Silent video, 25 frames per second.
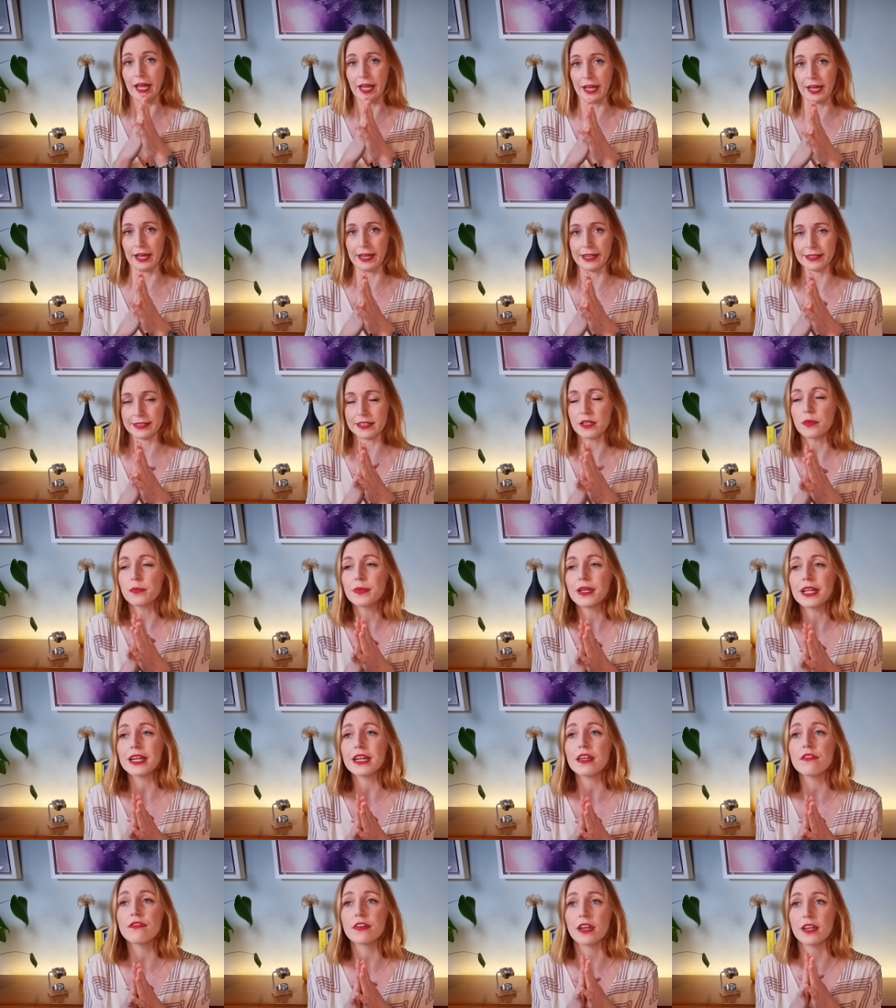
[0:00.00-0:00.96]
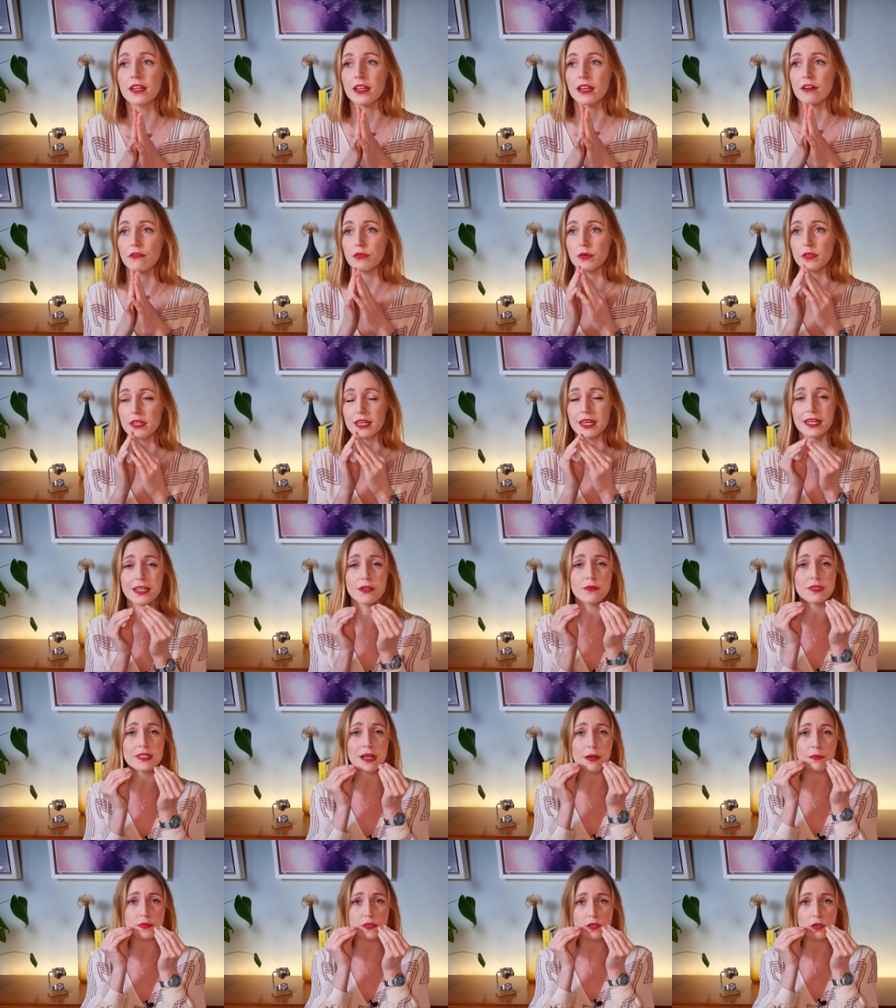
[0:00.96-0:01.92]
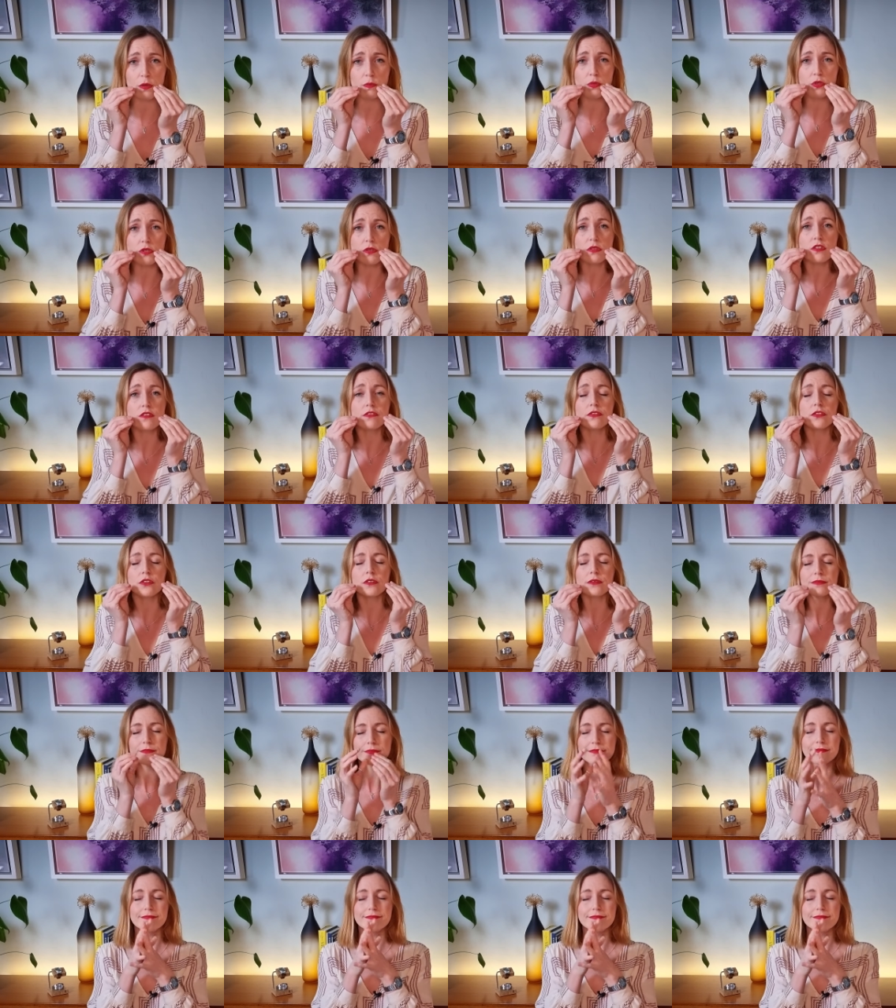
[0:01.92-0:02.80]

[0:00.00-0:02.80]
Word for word: and completely fell in love with it, and it was absolutely beautiful.